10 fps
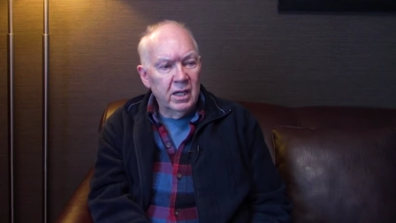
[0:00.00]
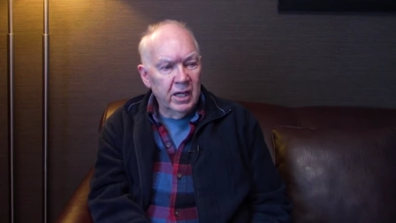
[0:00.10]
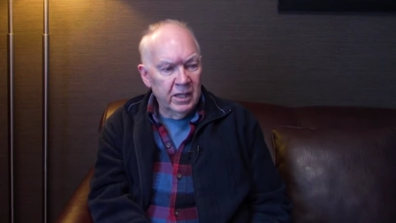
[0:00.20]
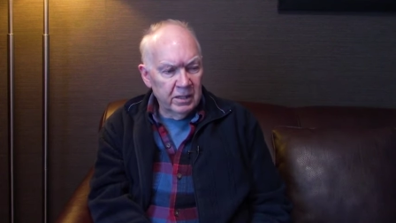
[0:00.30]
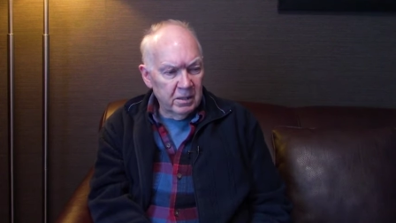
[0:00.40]

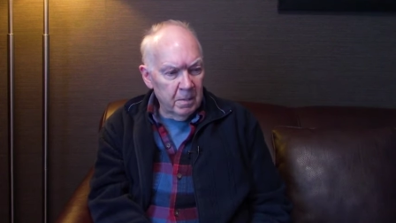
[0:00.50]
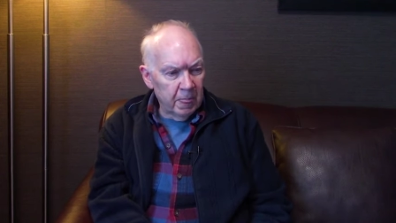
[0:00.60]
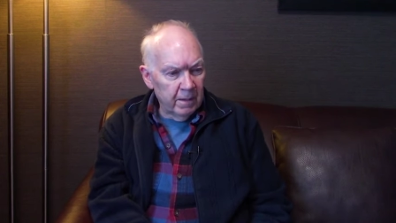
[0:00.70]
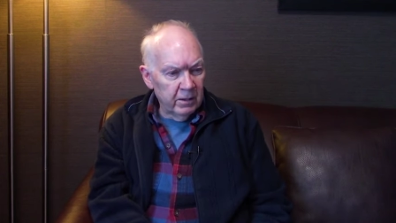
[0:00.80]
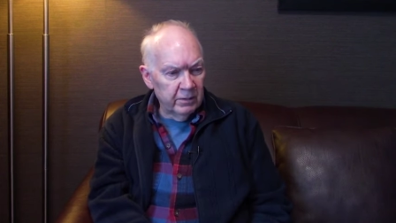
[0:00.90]
And
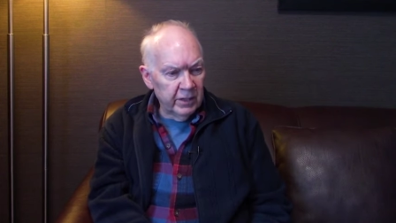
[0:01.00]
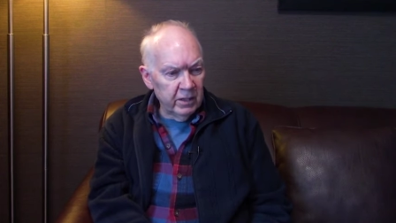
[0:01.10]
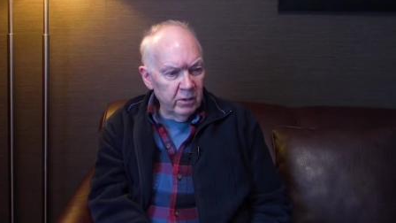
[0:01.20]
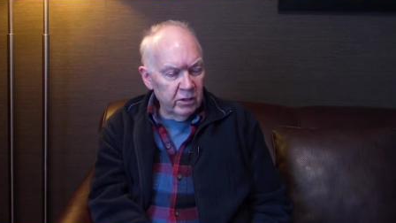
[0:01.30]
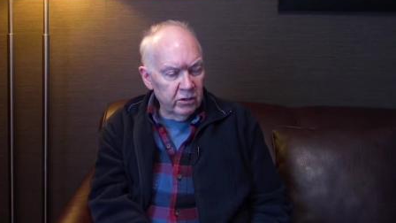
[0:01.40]
then
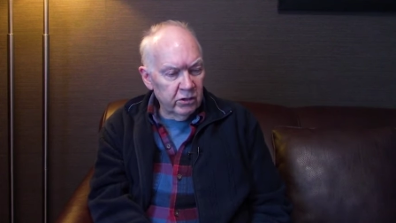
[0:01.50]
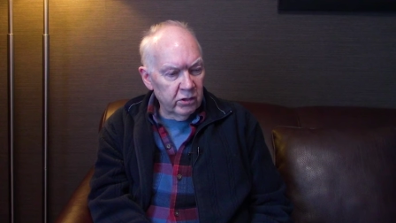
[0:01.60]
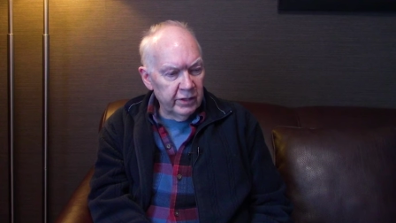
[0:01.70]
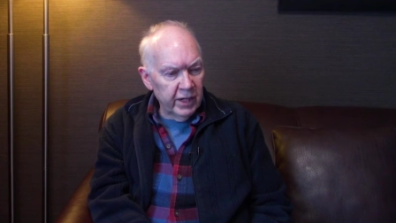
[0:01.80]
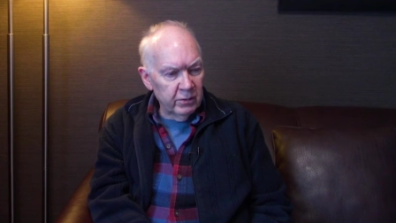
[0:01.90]

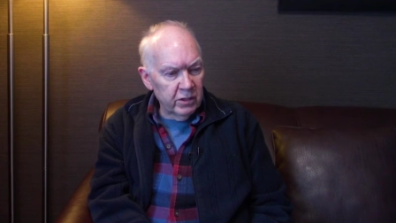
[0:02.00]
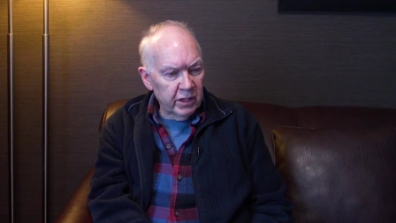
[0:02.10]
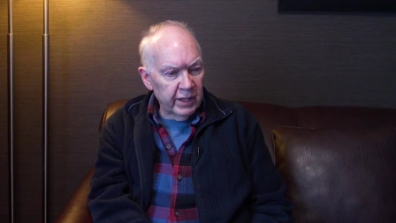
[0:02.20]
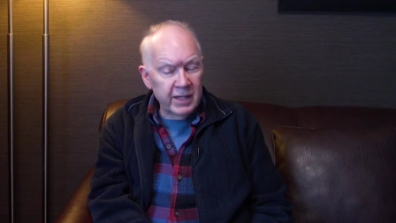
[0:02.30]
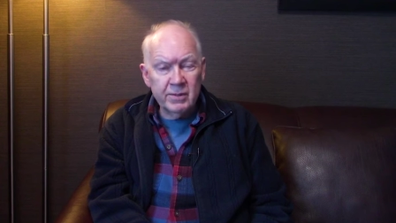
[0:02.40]

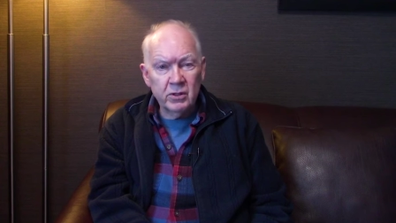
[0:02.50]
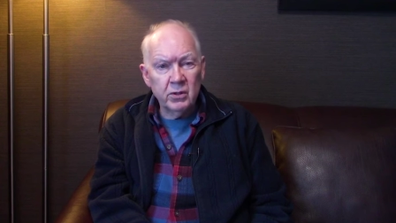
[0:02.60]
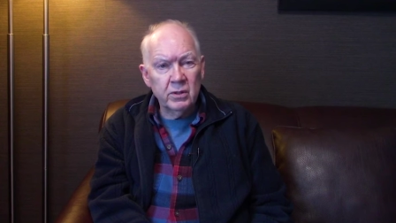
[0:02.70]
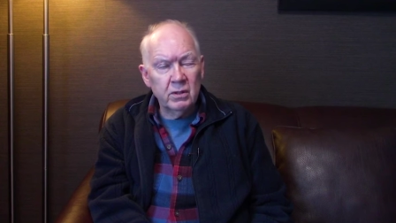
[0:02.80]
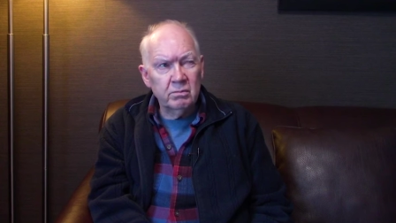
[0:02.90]
that came out in
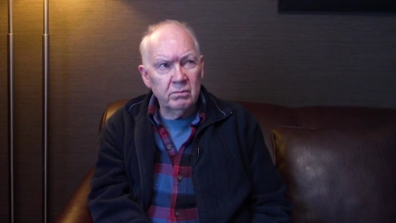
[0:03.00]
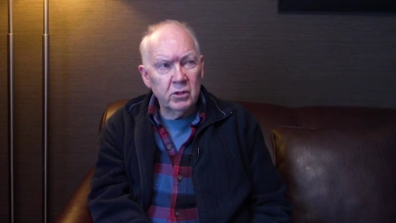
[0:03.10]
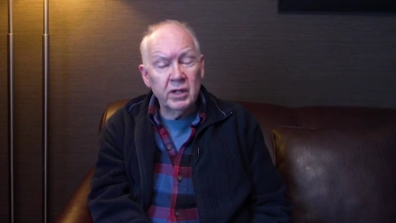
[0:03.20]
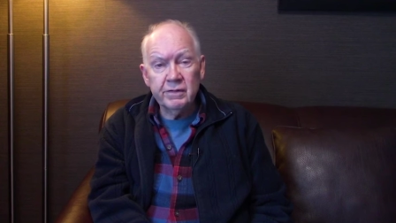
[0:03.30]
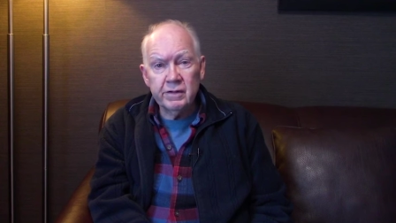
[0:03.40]

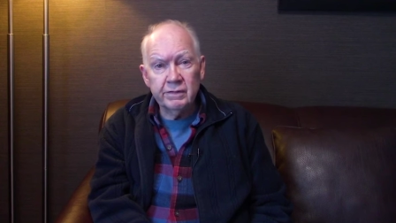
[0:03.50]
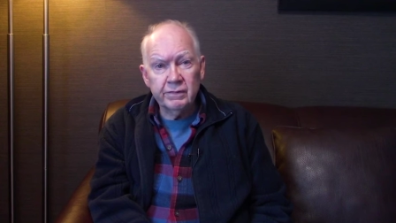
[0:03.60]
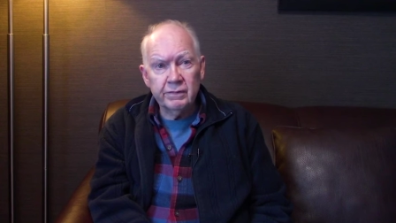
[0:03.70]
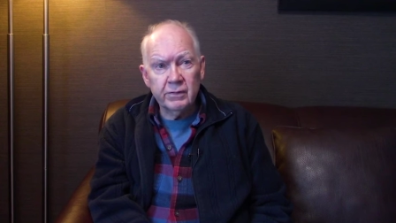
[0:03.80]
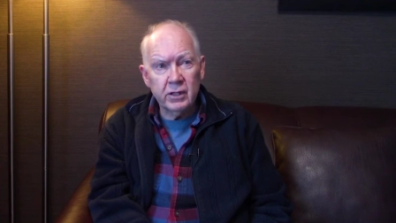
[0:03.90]

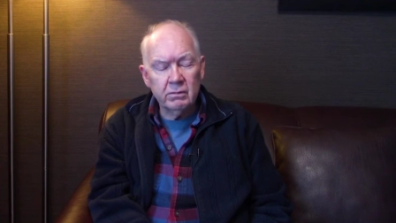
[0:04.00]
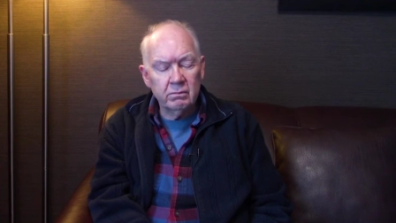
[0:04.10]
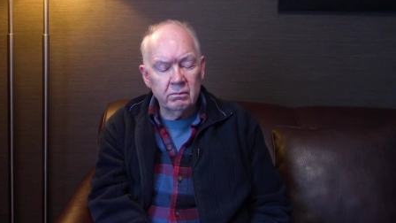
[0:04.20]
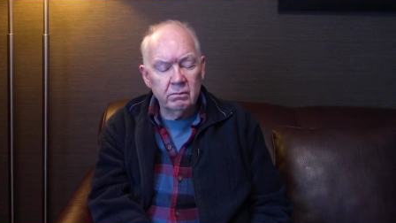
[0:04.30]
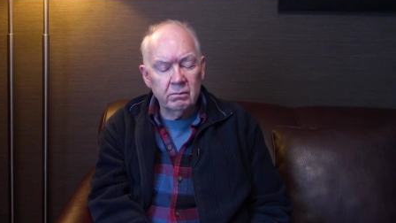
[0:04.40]

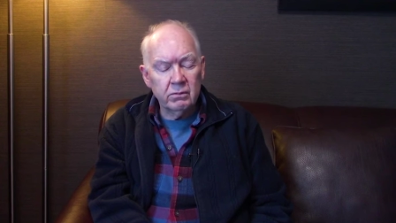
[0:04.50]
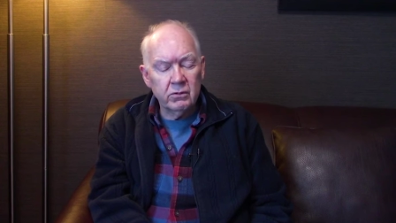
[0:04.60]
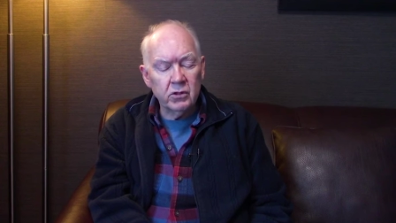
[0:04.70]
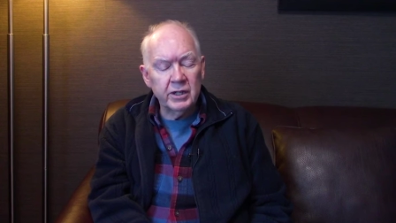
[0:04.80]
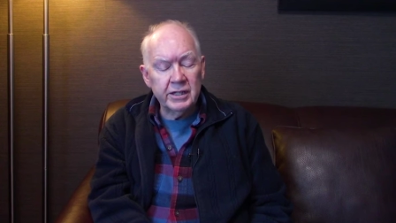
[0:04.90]

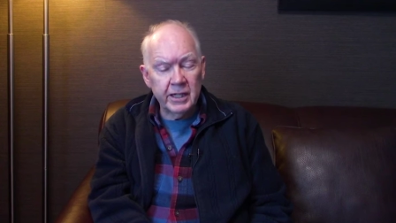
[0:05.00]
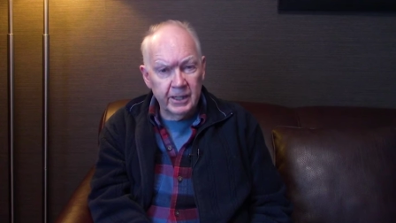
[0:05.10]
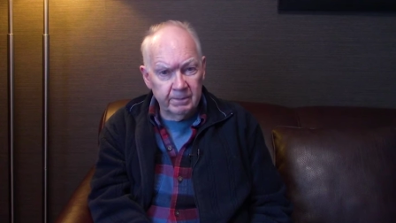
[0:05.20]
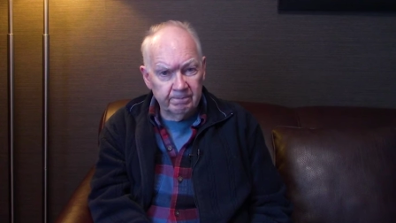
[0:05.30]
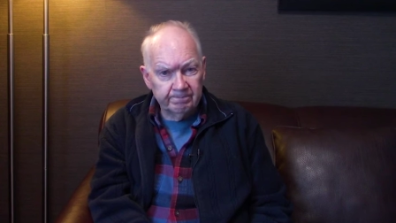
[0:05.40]

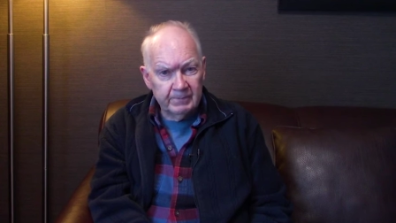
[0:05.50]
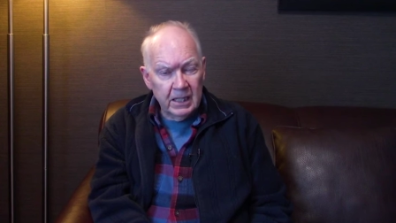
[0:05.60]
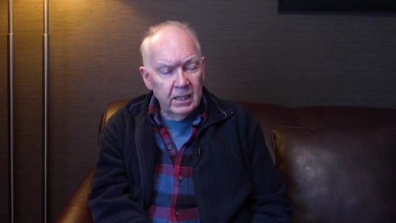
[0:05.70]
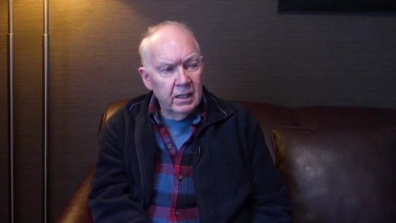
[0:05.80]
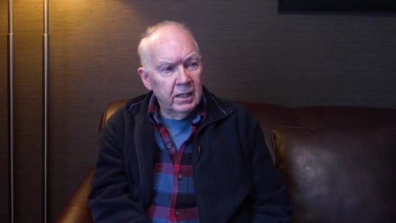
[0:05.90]
2010.
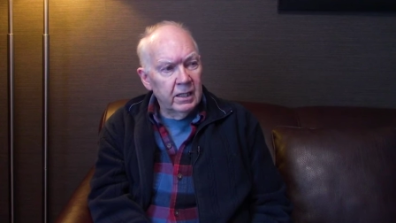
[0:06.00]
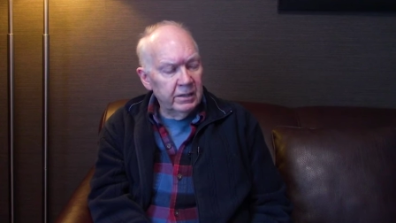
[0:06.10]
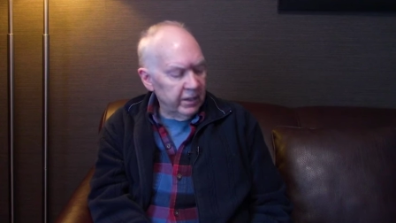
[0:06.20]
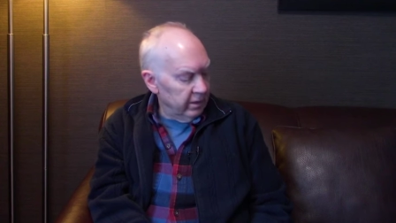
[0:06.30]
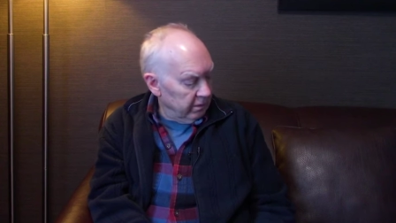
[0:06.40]

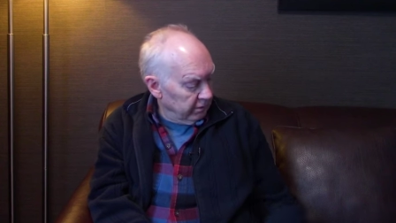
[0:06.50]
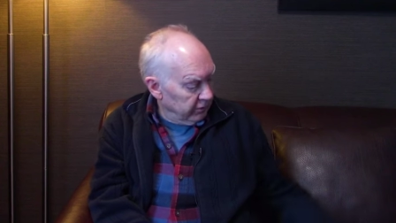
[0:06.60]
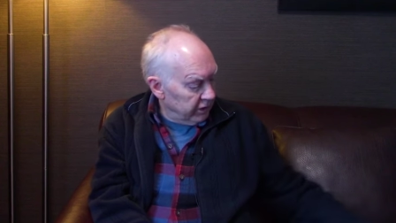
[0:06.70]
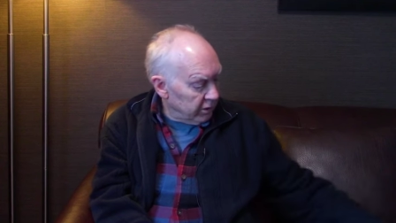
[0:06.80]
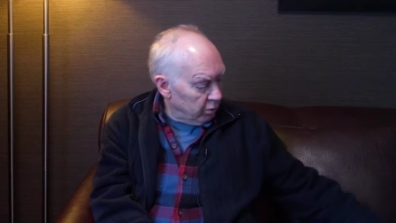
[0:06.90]
And then this